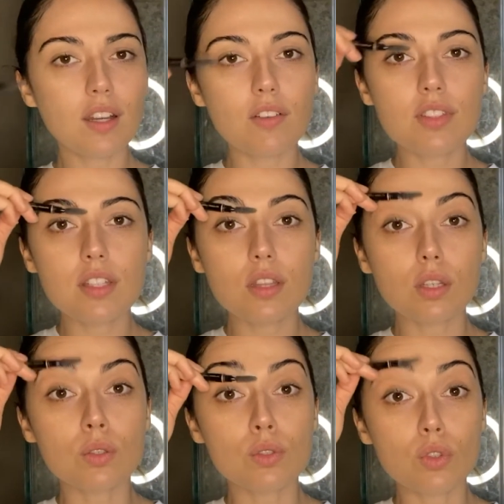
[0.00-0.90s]
I've seen
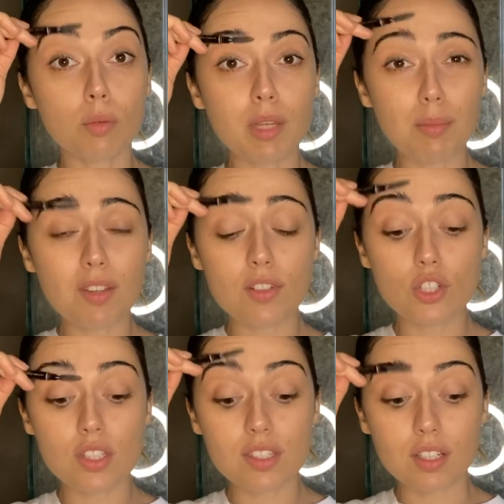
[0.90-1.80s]
those, or maybe even
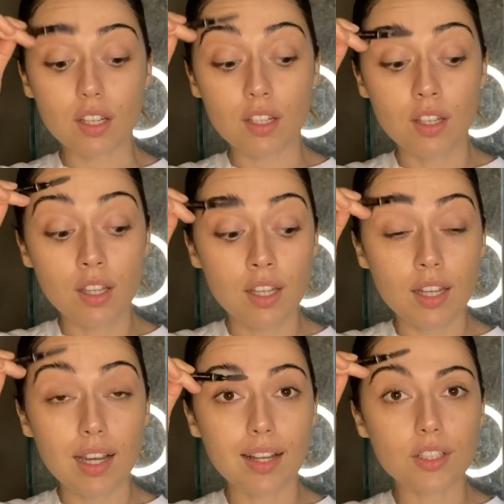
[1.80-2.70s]
just a
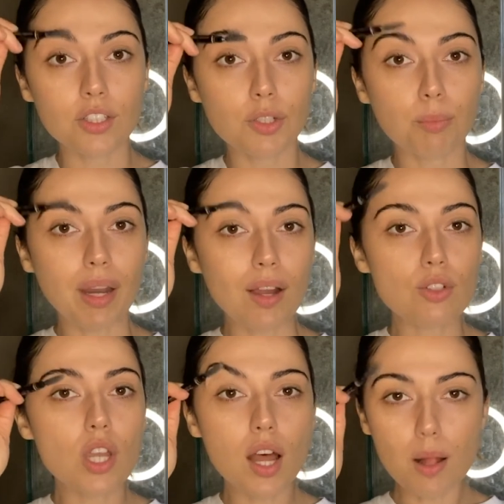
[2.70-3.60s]
colored brow
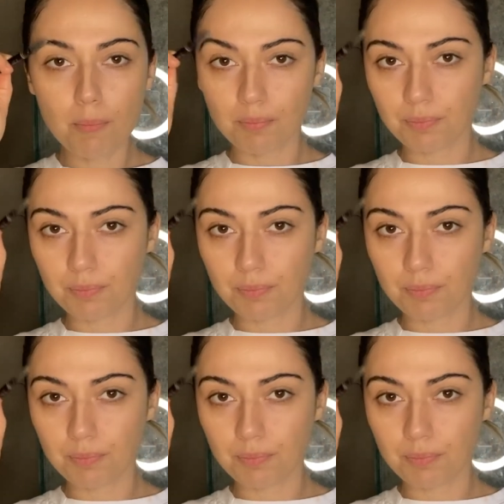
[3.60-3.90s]
gel.